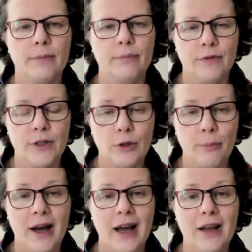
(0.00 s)
Professor
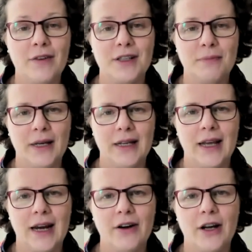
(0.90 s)
Paiva's main
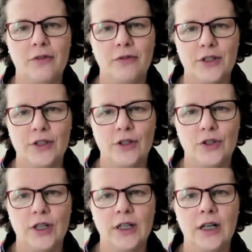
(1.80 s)
area of research
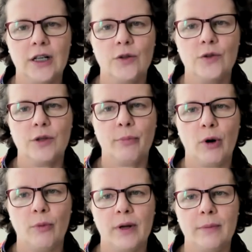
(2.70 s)
includes the
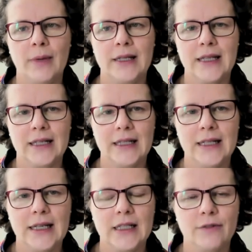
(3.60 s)
problem and
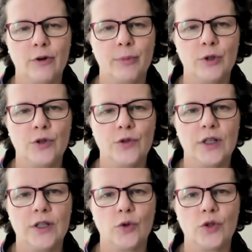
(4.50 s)
techniques for producing
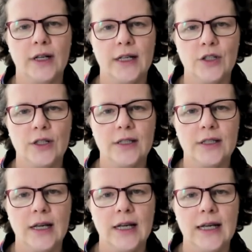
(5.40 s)
social agents